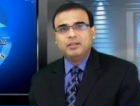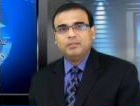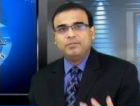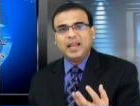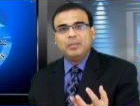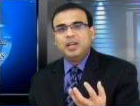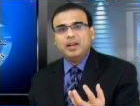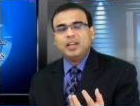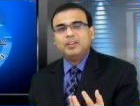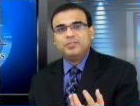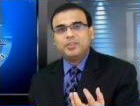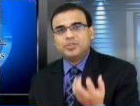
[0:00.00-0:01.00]
family
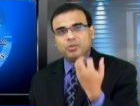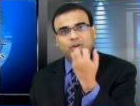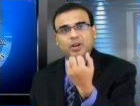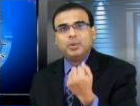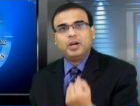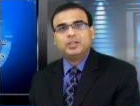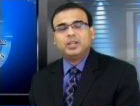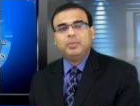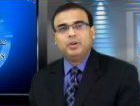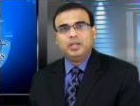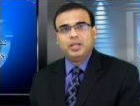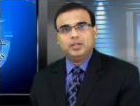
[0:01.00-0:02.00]
life is all about
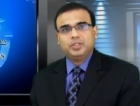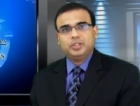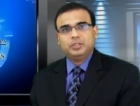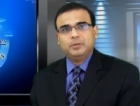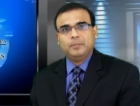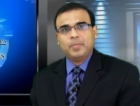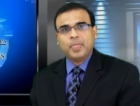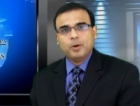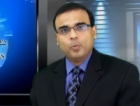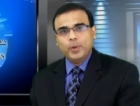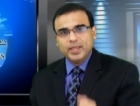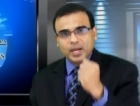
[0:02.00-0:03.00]
communication.
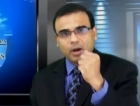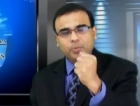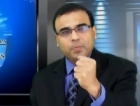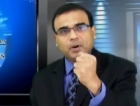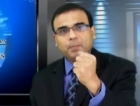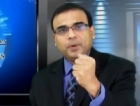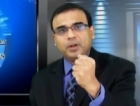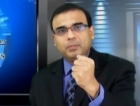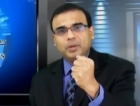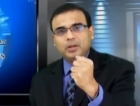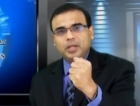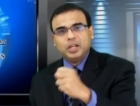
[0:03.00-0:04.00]
Without proper
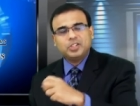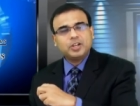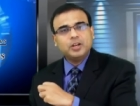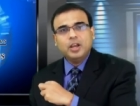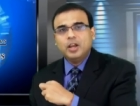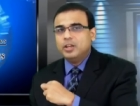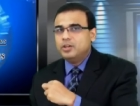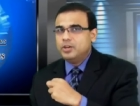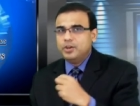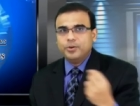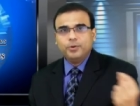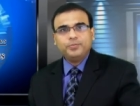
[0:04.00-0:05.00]
communication,
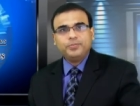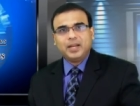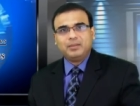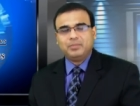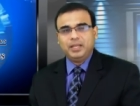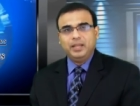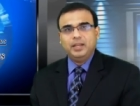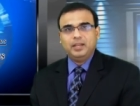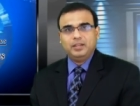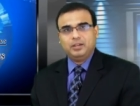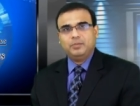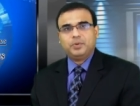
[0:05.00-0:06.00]
no family
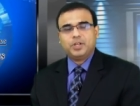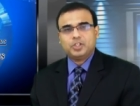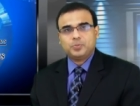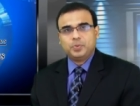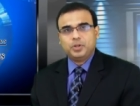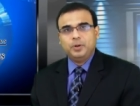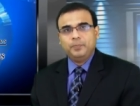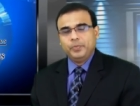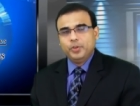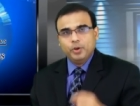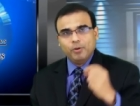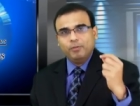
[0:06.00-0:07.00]
can prosper.
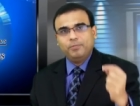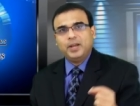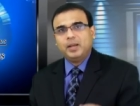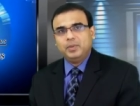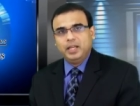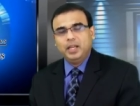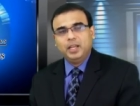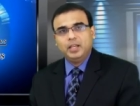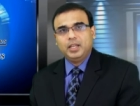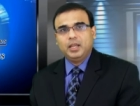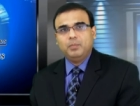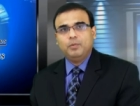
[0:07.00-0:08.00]
No family
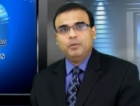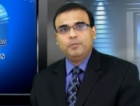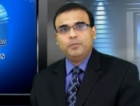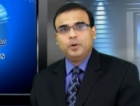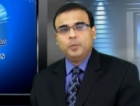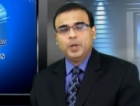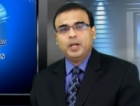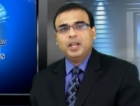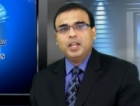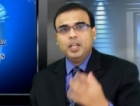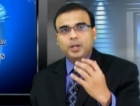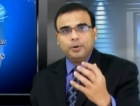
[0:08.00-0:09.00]
can move forward.
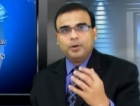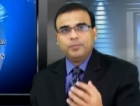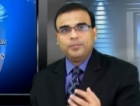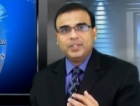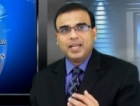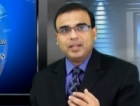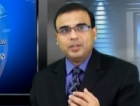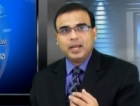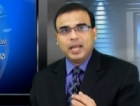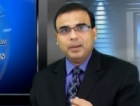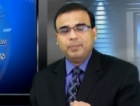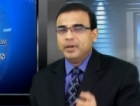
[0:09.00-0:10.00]
In order for that to
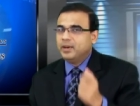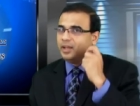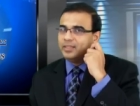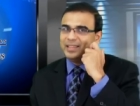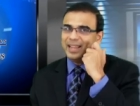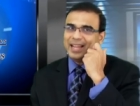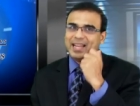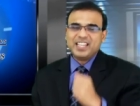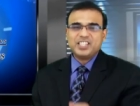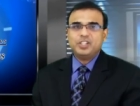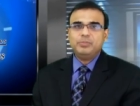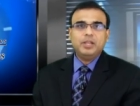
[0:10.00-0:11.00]
happen, there
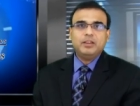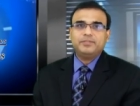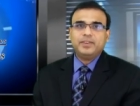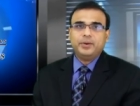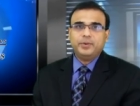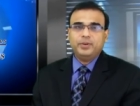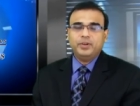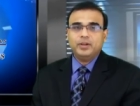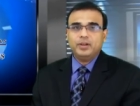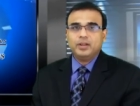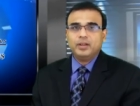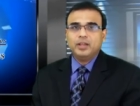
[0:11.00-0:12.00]
has to be a phone.